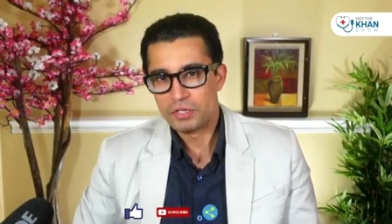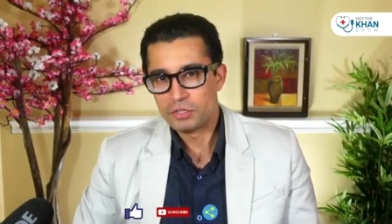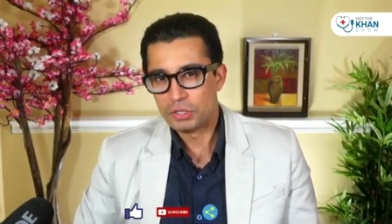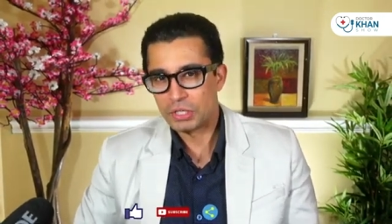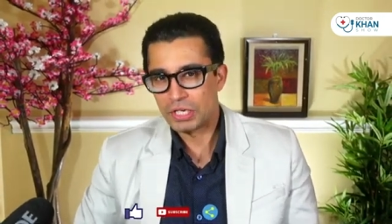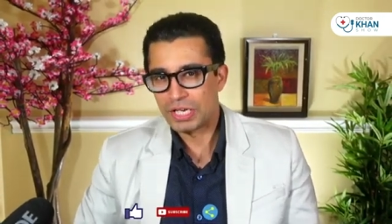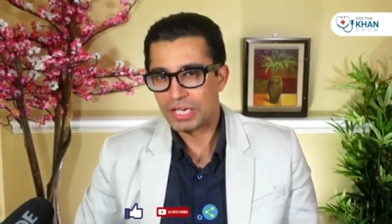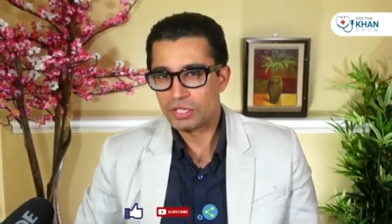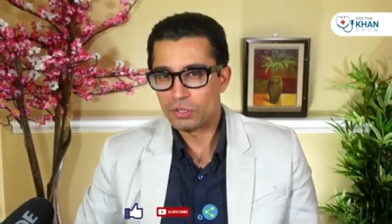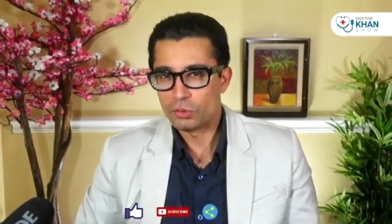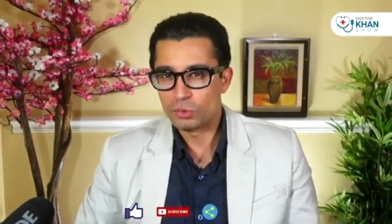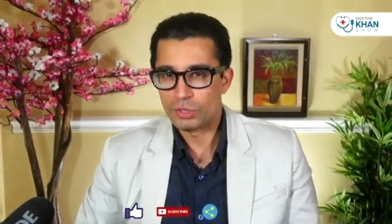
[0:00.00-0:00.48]

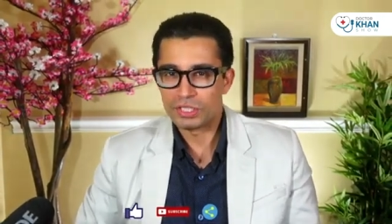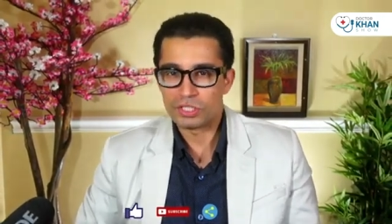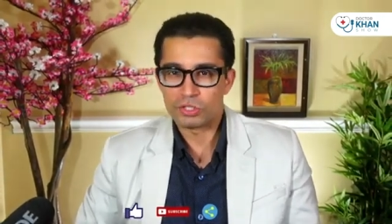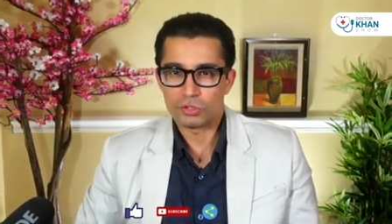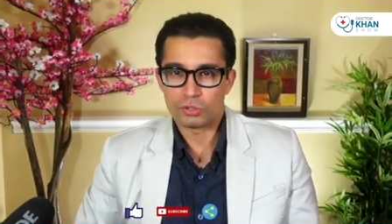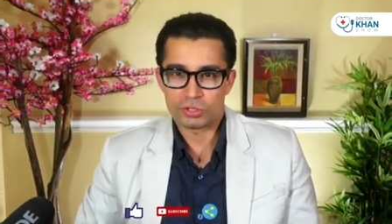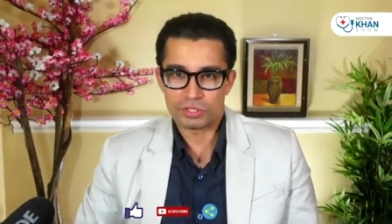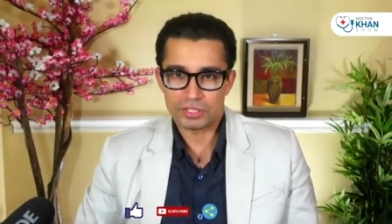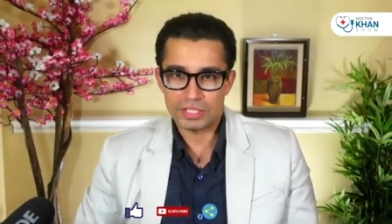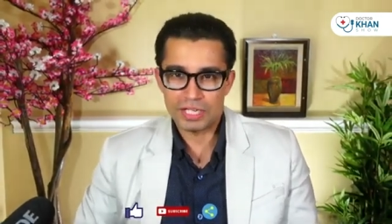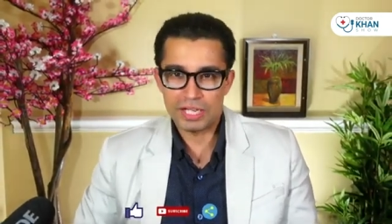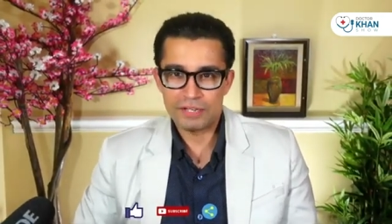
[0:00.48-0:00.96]
You can do this
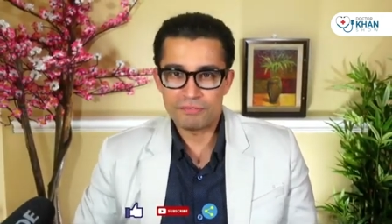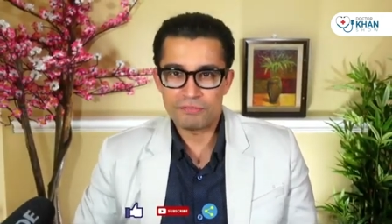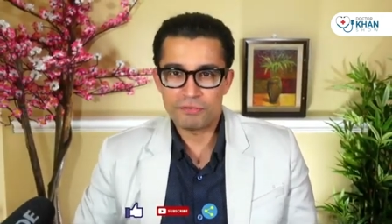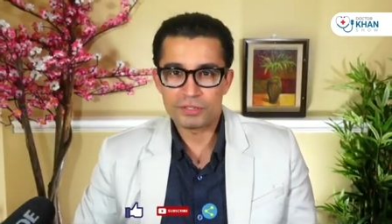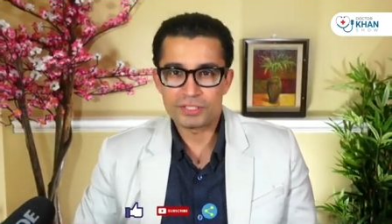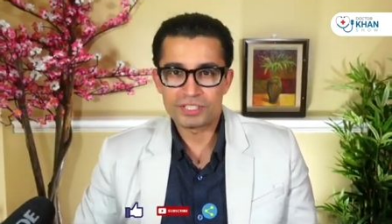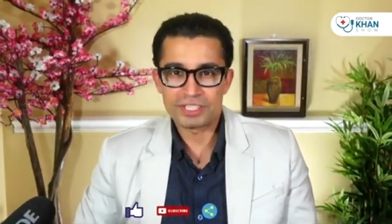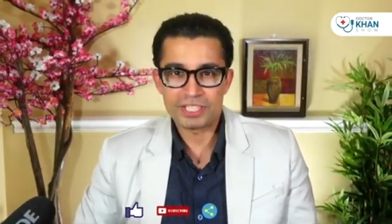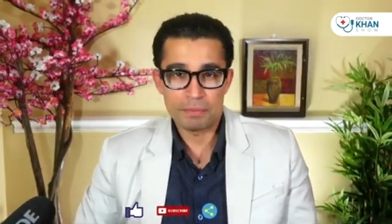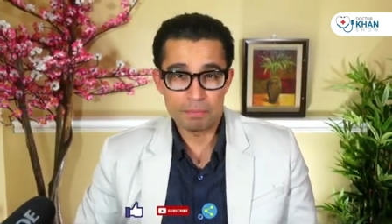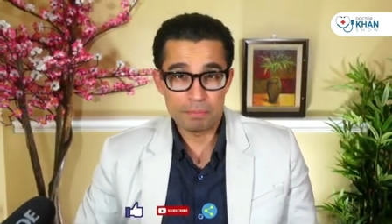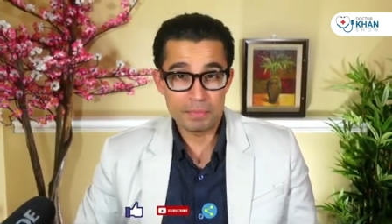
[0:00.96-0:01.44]
yourself
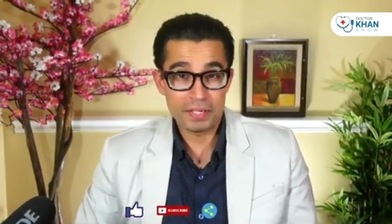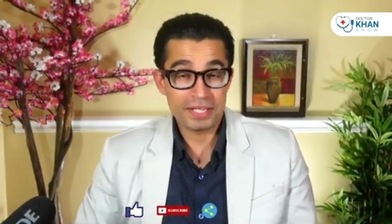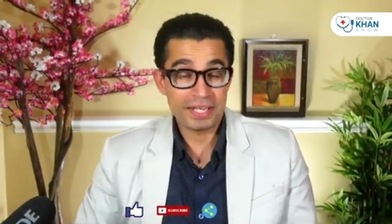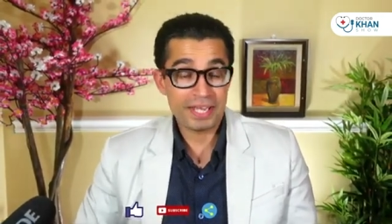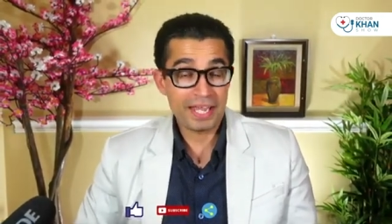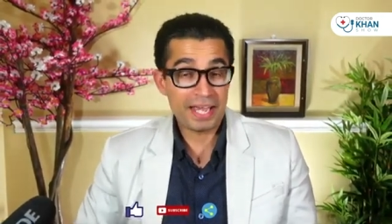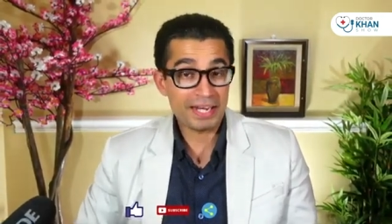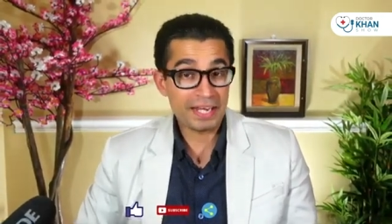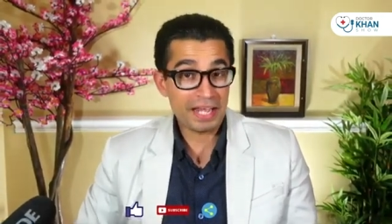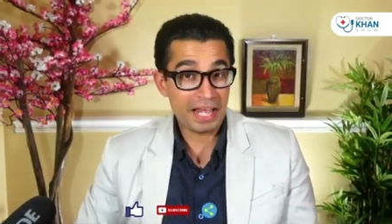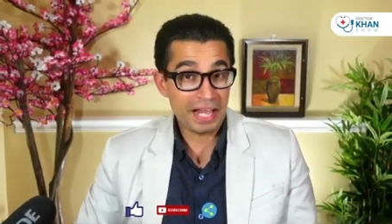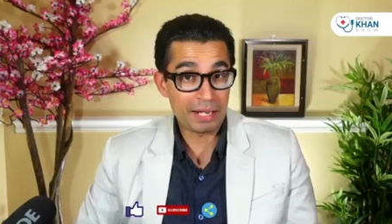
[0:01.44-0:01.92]
or somebody
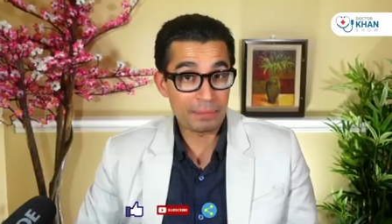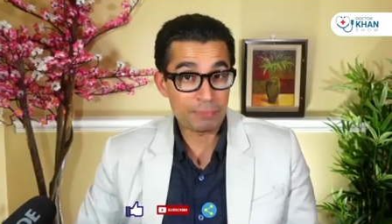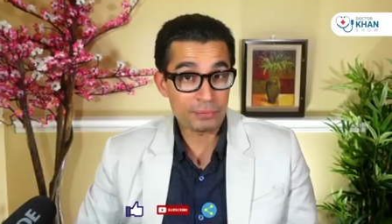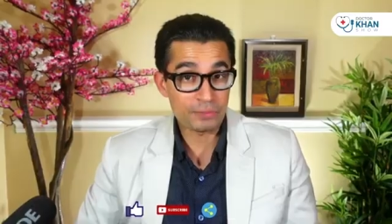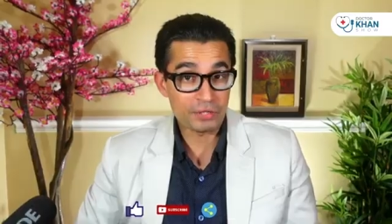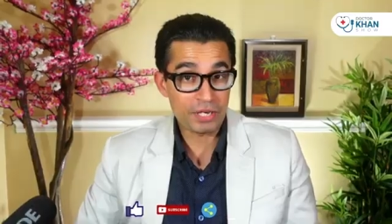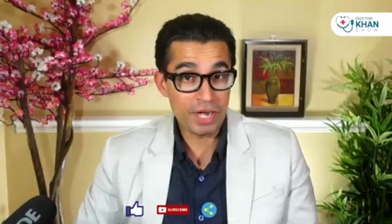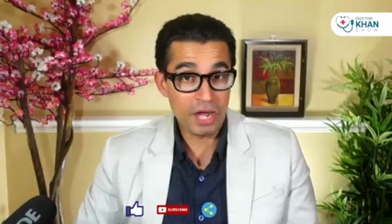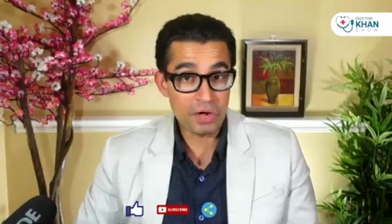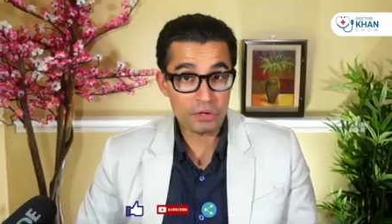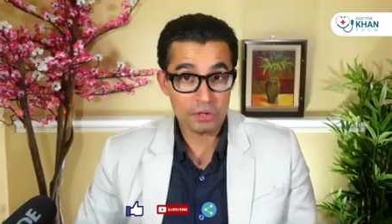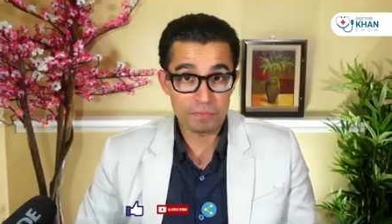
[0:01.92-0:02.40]
can help
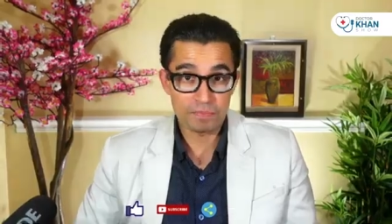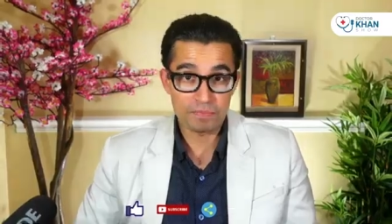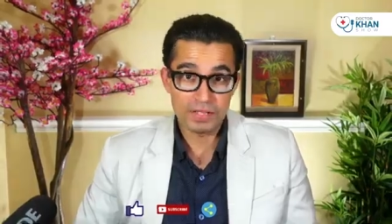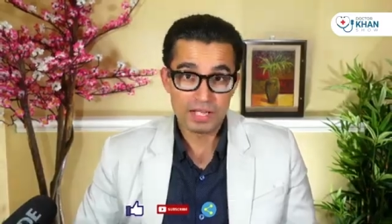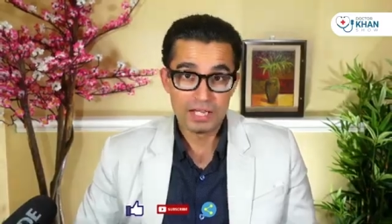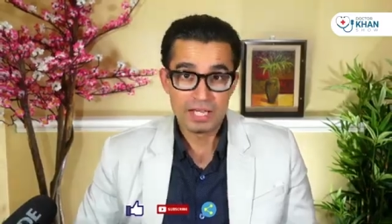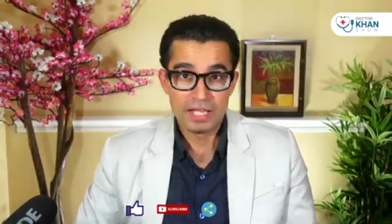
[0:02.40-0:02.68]
you out.